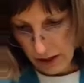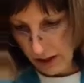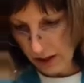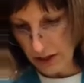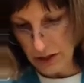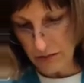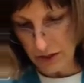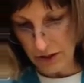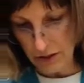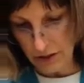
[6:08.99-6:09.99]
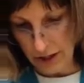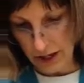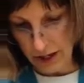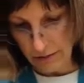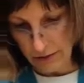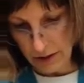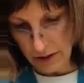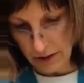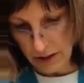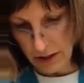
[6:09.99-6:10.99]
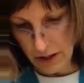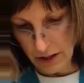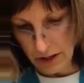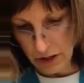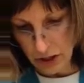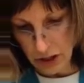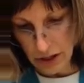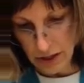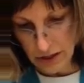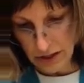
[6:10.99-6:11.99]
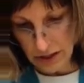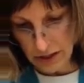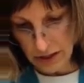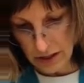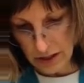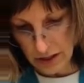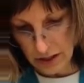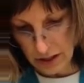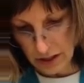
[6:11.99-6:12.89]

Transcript: I also want to do that up here on the cheeks.